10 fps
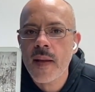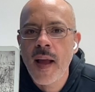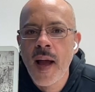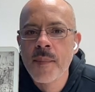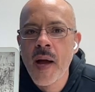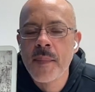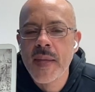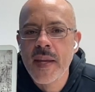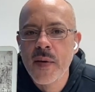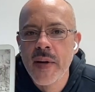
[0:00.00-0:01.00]
I'm
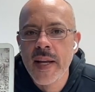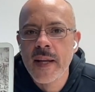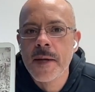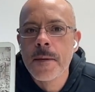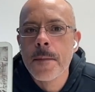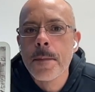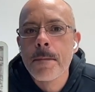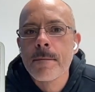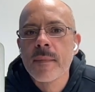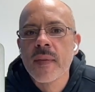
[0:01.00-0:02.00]
hearing
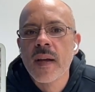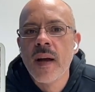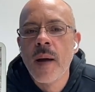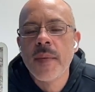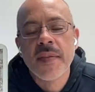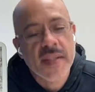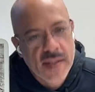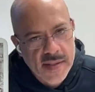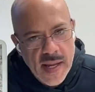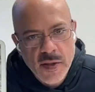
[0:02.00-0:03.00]
this
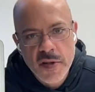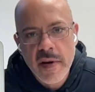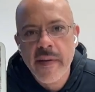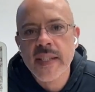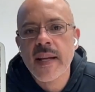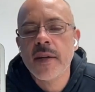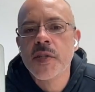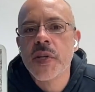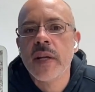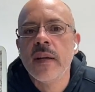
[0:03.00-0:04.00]
is Sagittarius
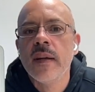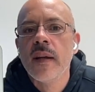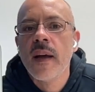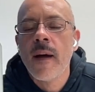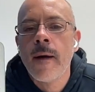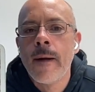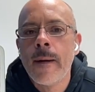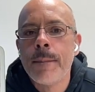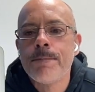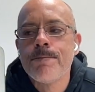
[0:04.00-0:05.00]
energy,
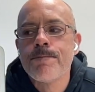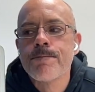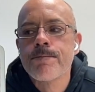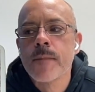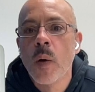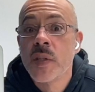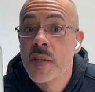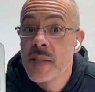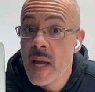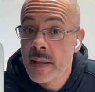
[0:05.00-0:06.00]
which
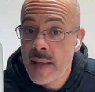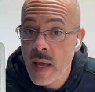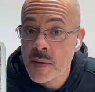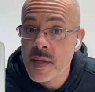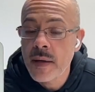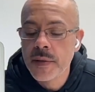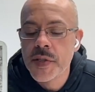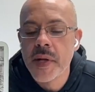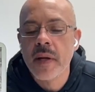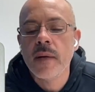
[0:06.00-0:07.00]
is 9th house
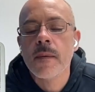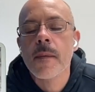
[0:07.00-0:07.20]
energy.